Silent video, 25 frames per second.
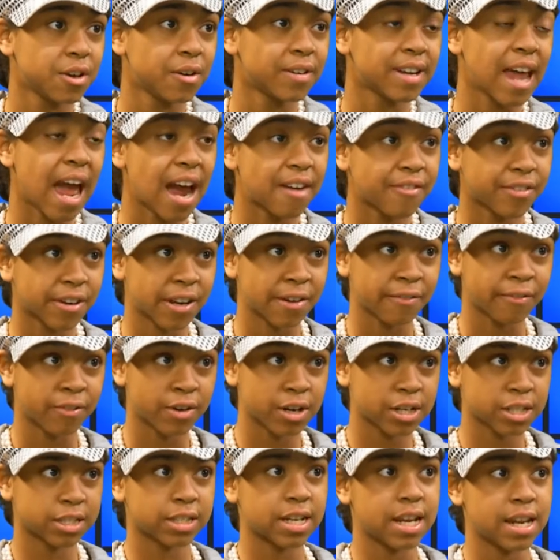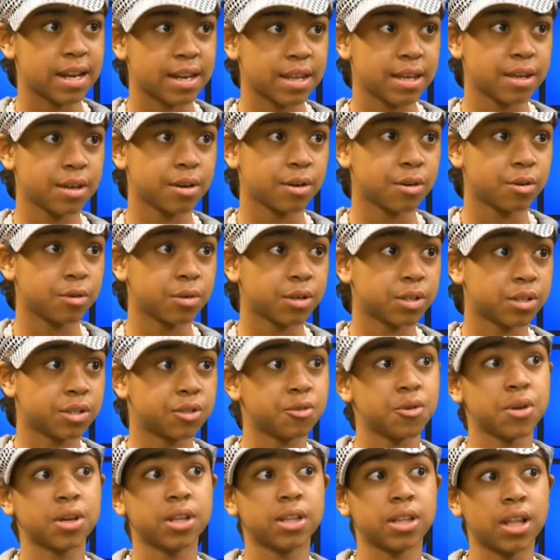an African First Lady who is
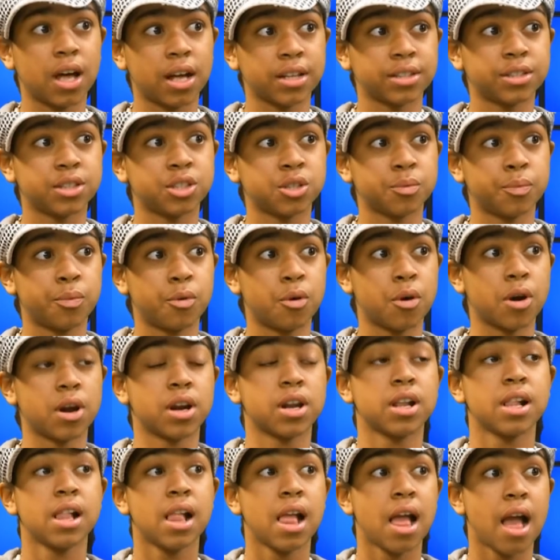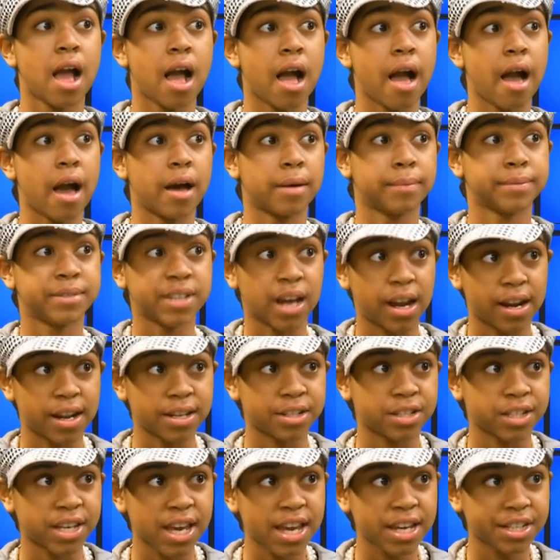doing a lot to support um, child
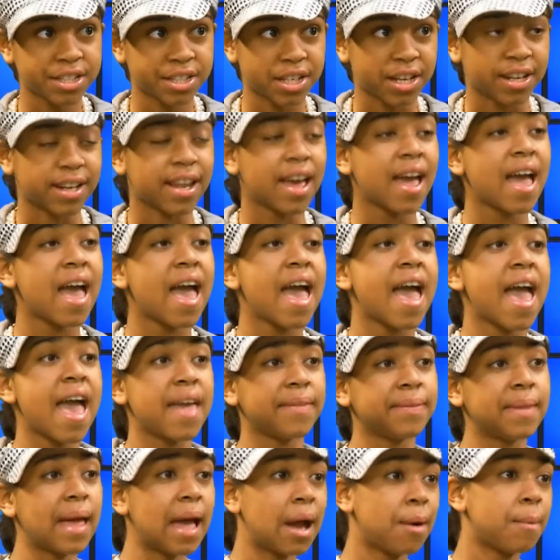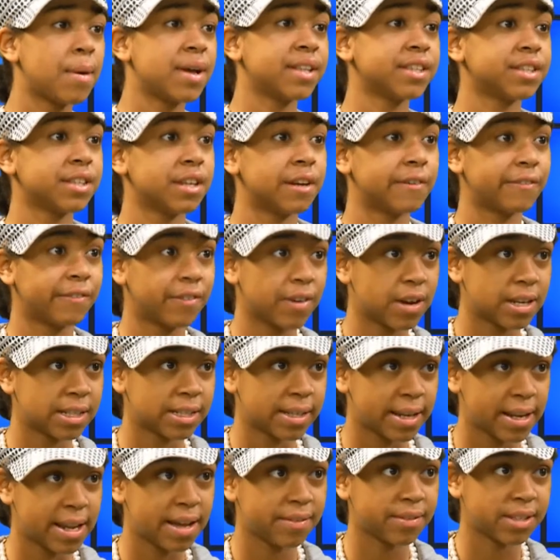education, and that went to the
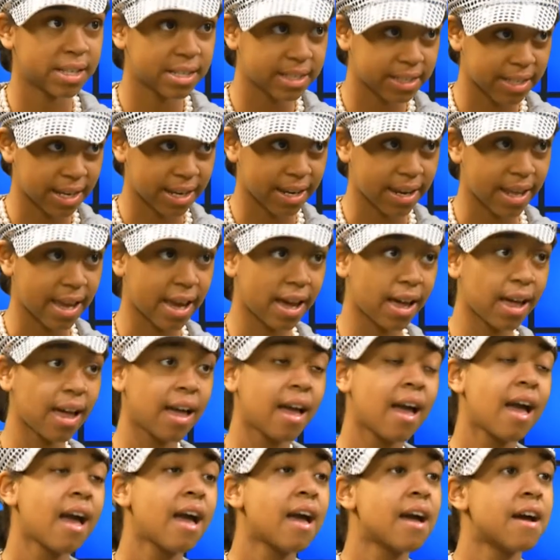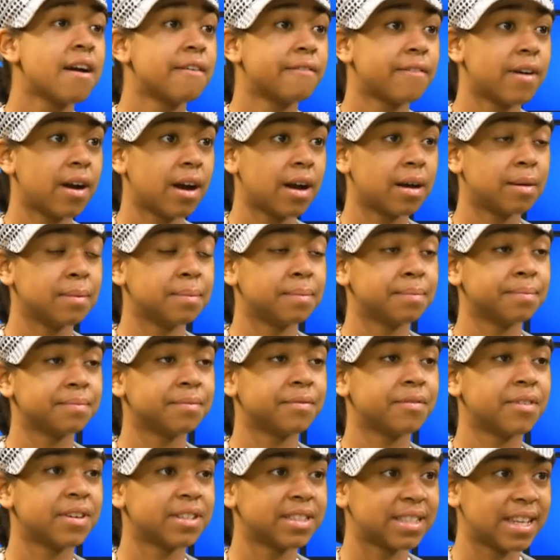First Lady of Tanzania, um,
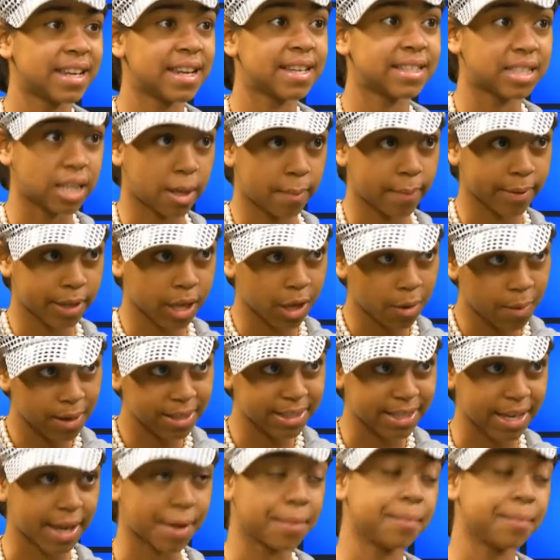First Lady Salma Kikwete.